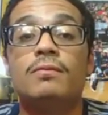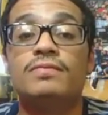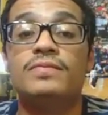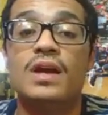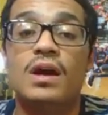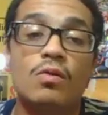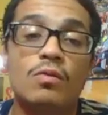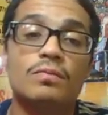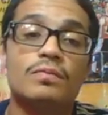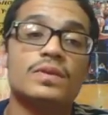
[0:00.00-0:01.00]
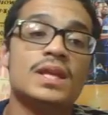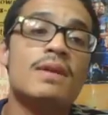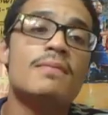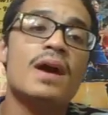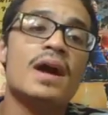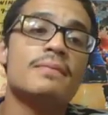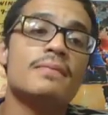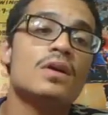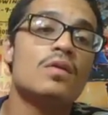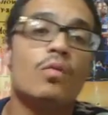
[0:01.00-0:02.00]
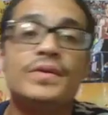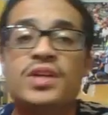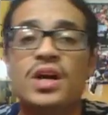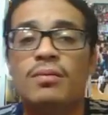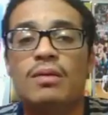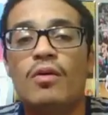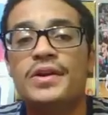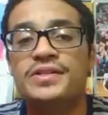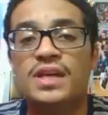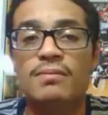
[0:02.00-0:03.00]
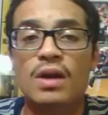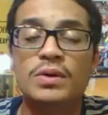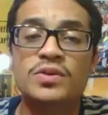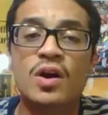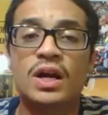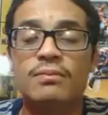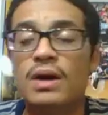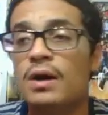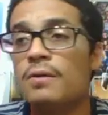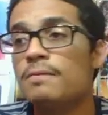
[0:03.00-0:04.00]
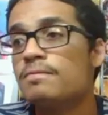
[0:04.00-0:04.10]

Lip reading: Now, keep in mind, when we talk about Amare Stoudemeire, we're talking about